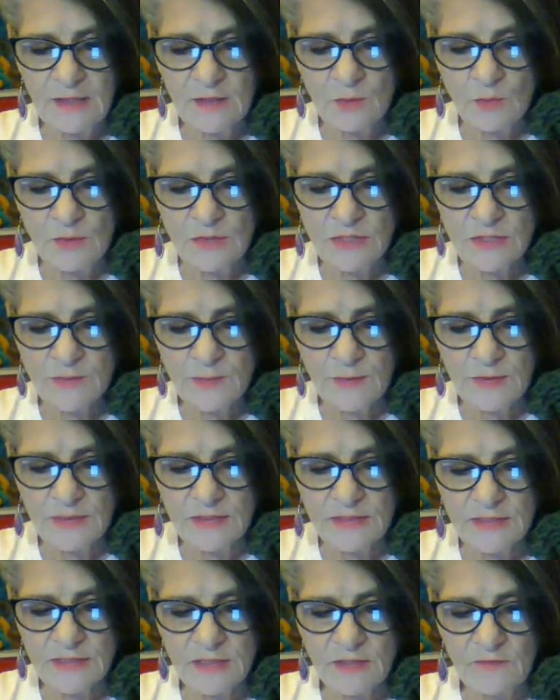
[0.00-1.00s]
and whispered
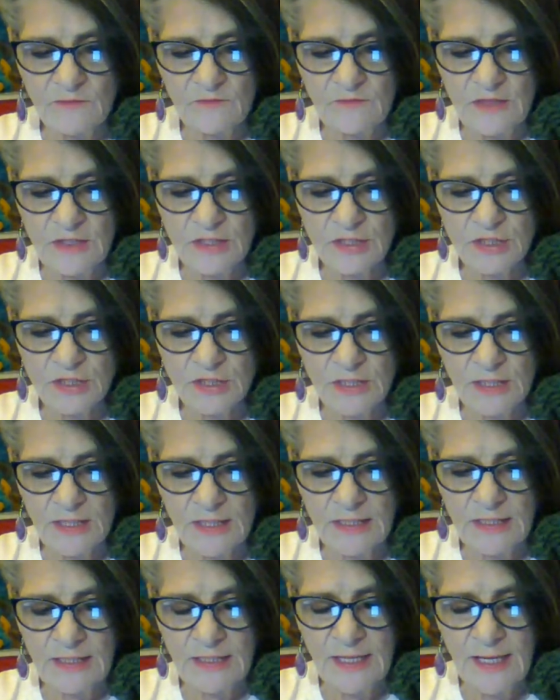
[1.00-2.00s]
his conviction
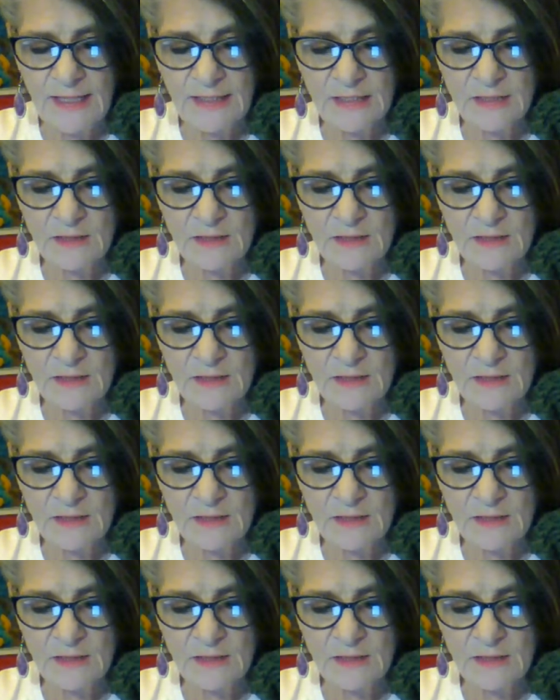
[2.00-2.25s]
that he had